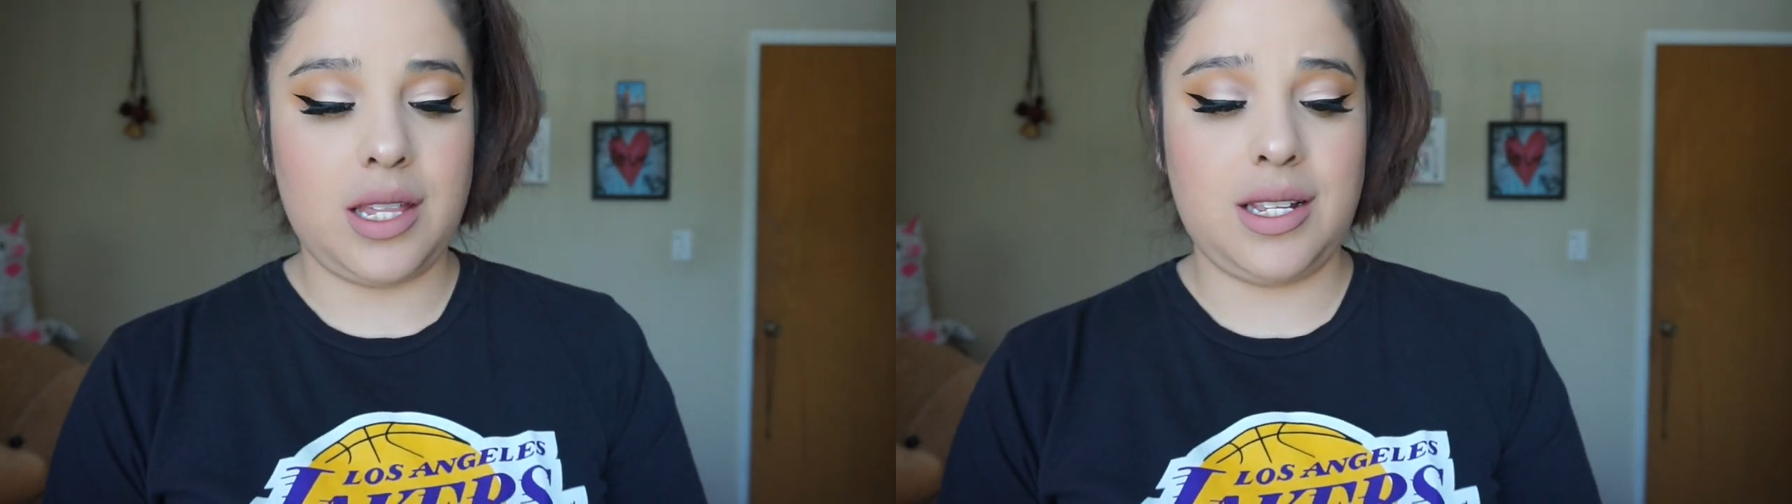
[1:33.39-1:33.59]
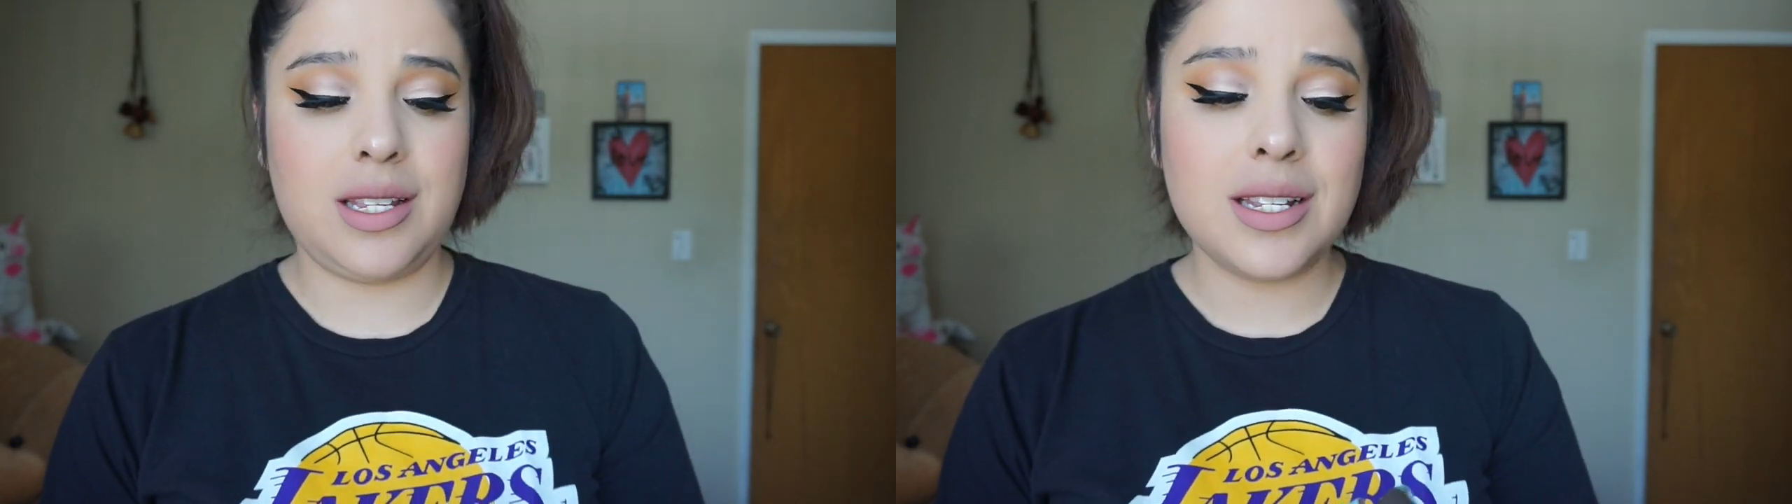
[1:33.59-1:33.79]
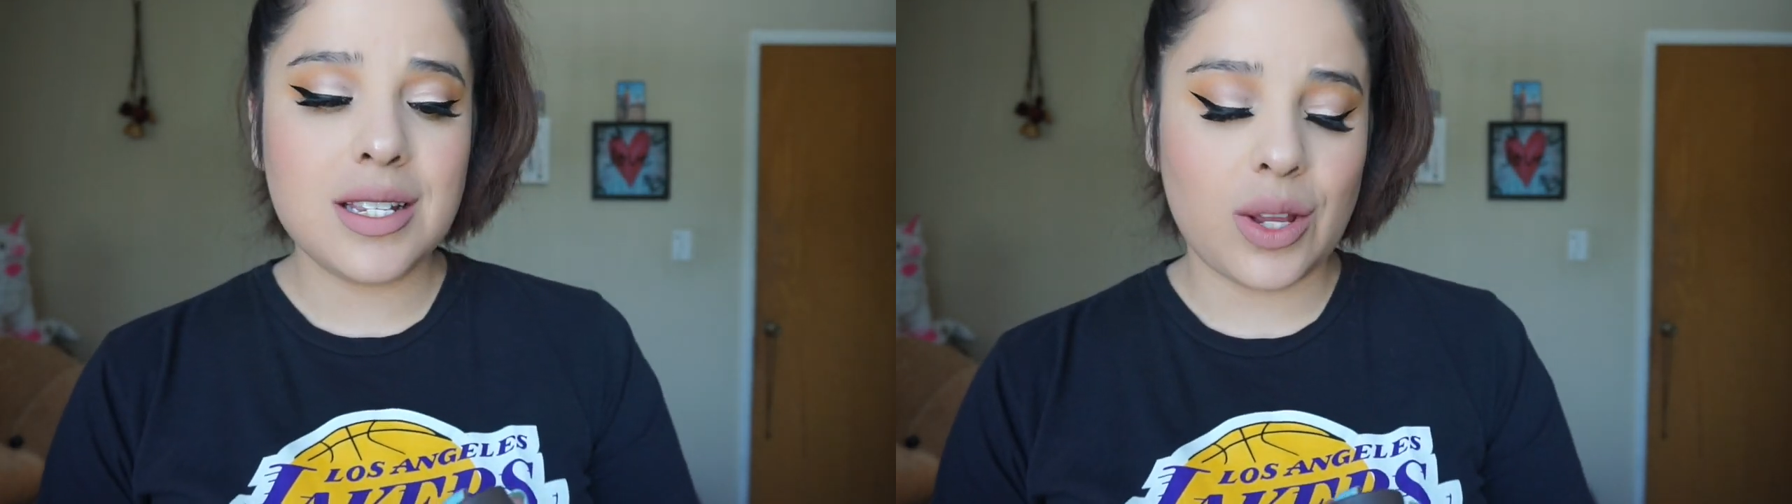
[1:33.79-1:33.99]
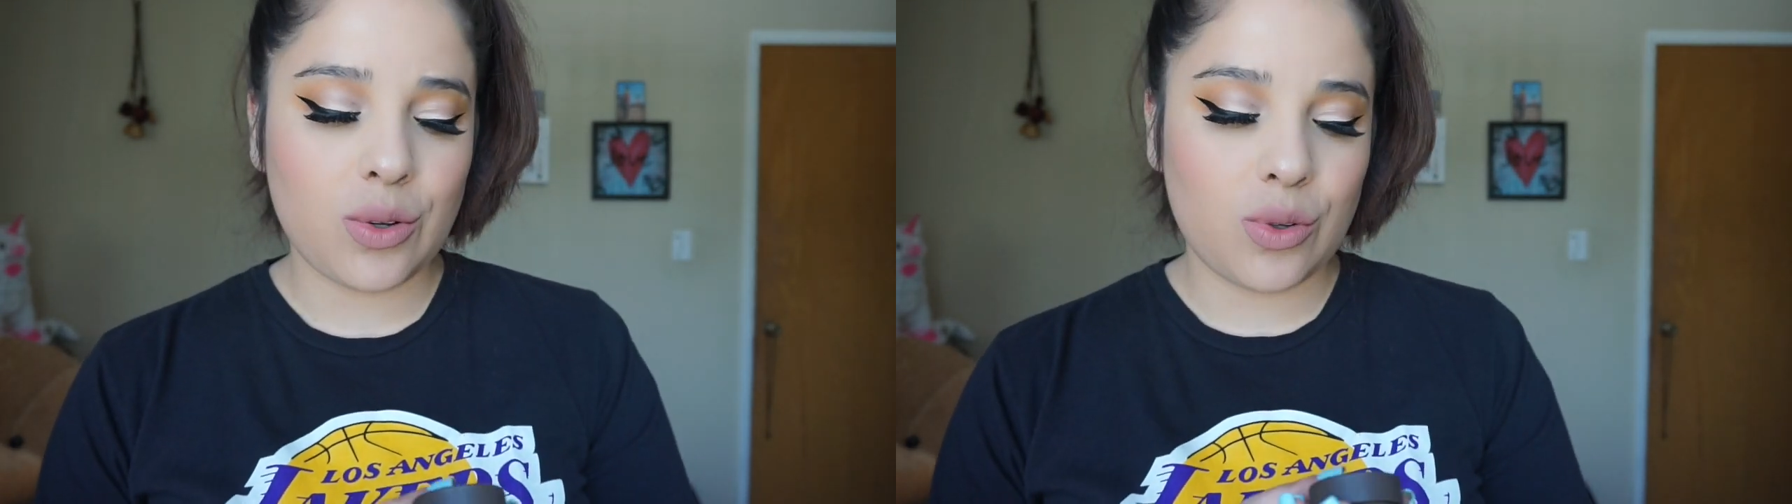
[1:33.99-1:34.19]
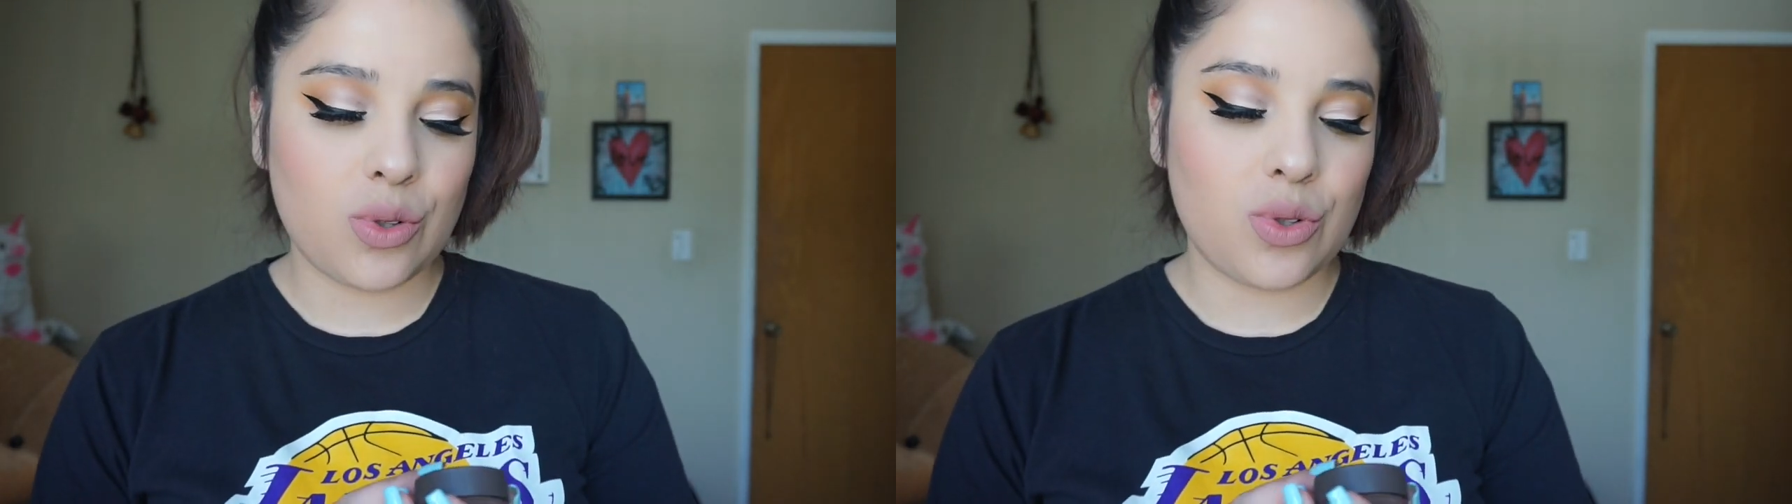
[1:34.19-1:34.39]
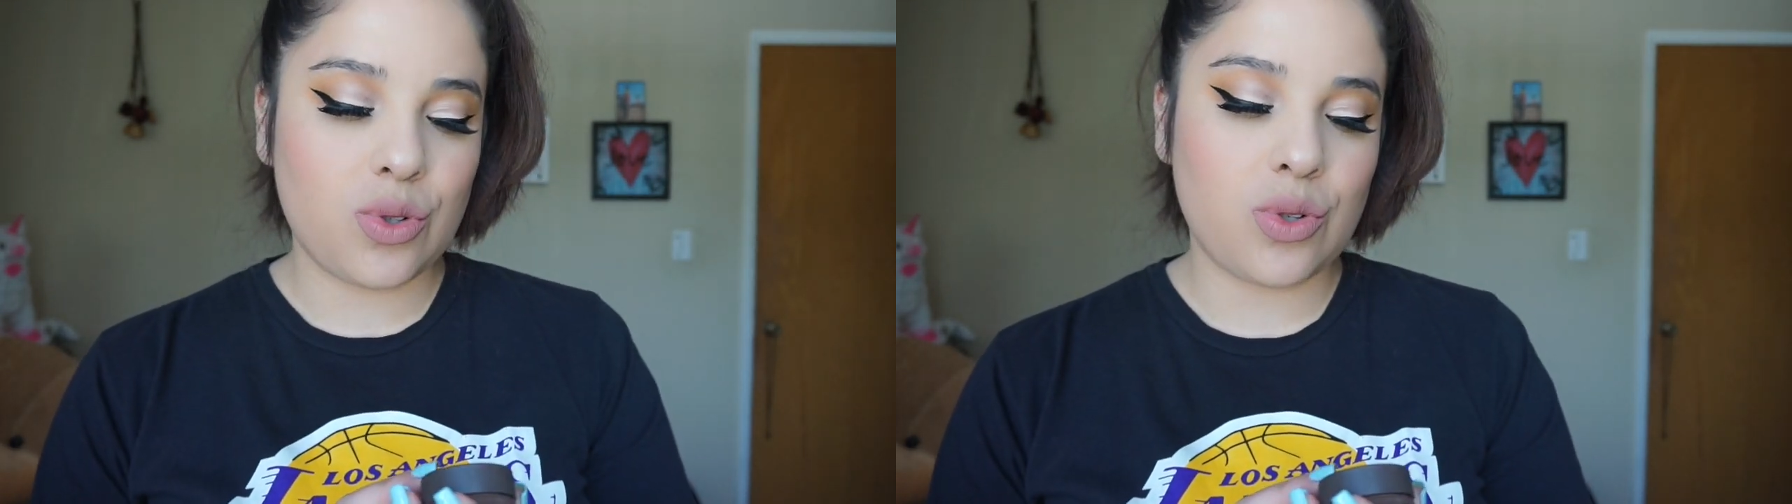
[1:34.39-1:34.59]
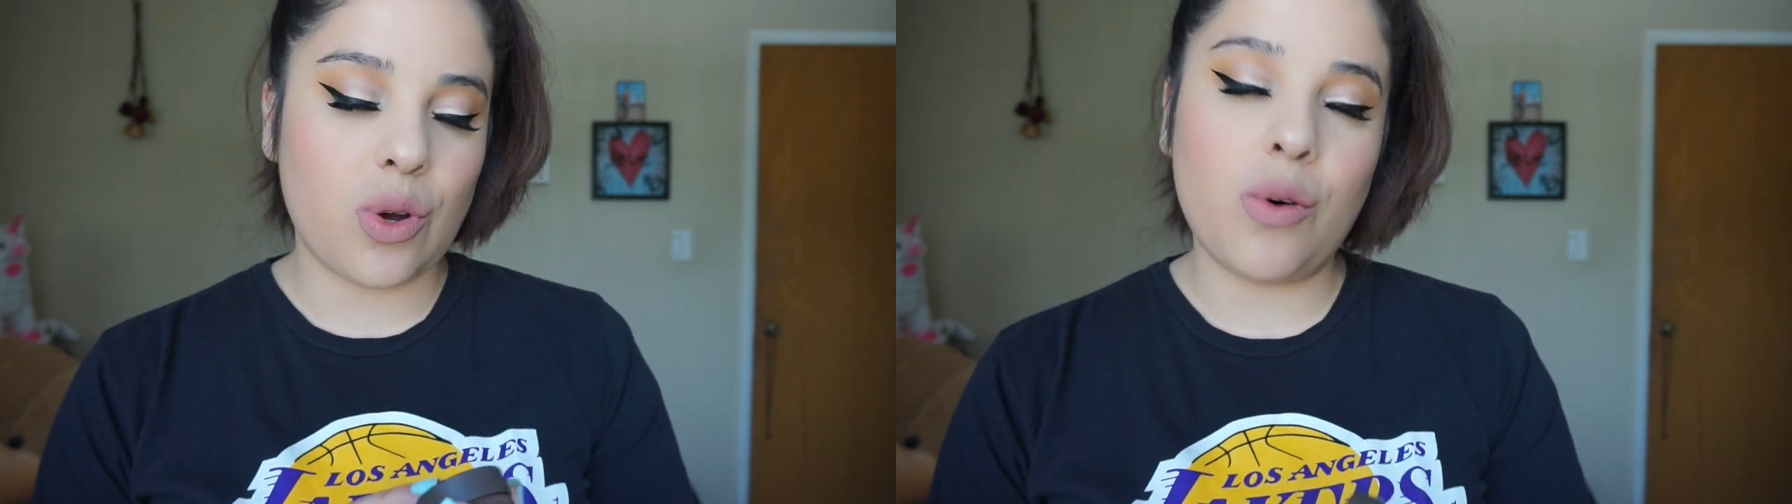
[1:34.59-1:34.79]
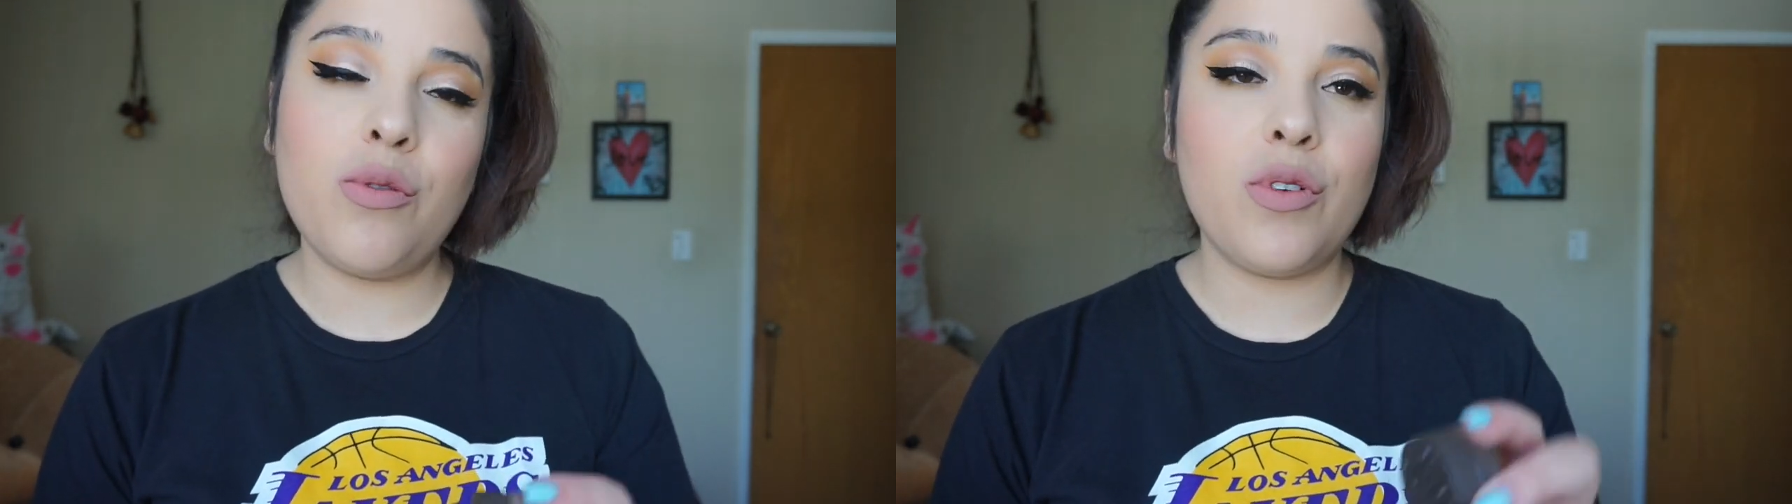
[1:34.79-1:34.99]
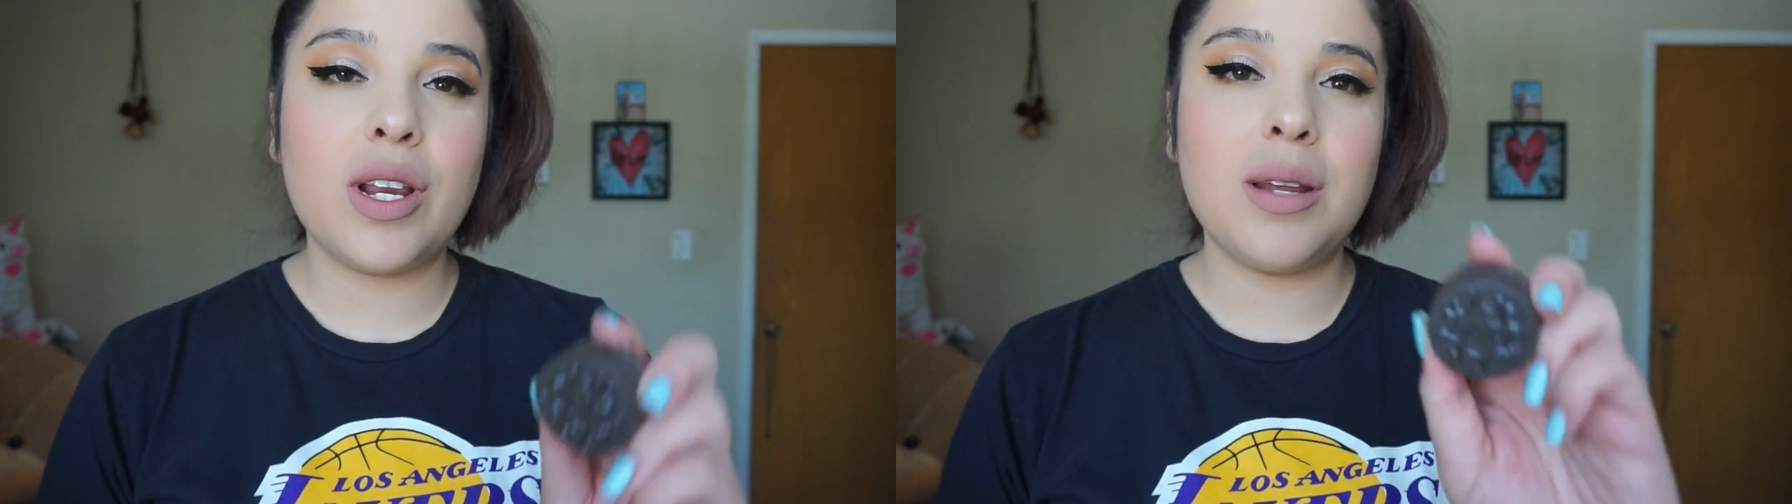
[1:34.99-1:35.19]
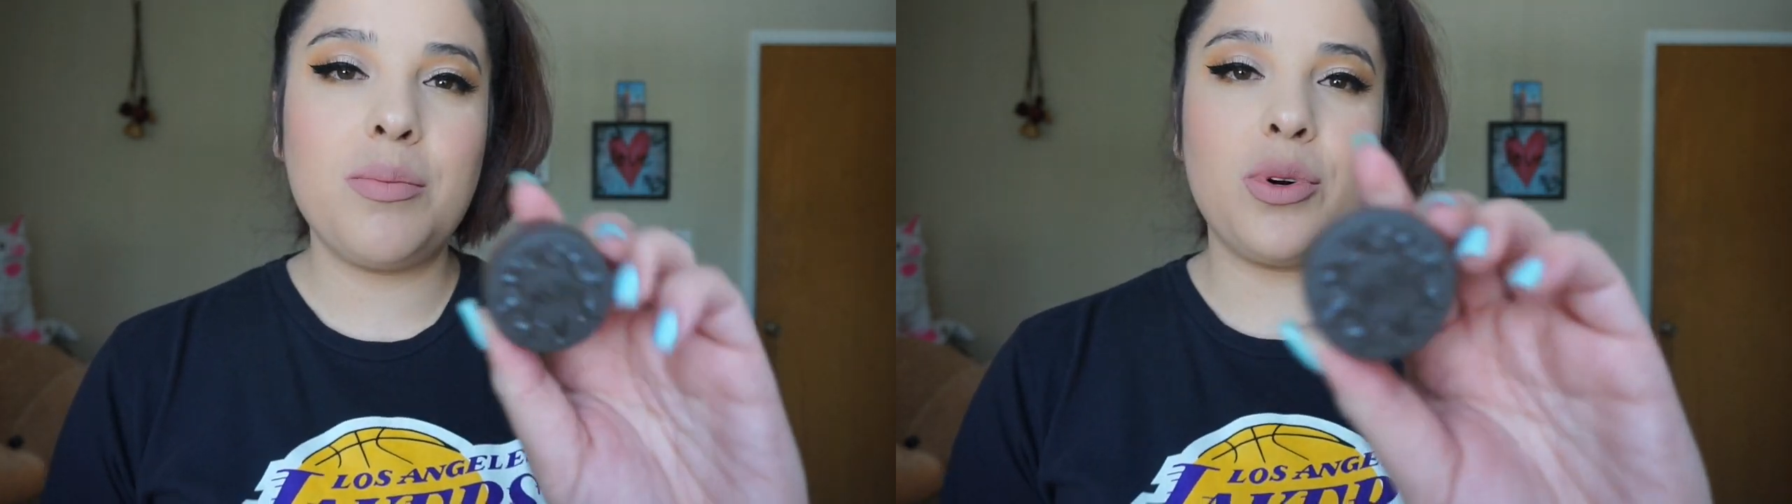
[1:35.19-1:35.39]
This is so freaking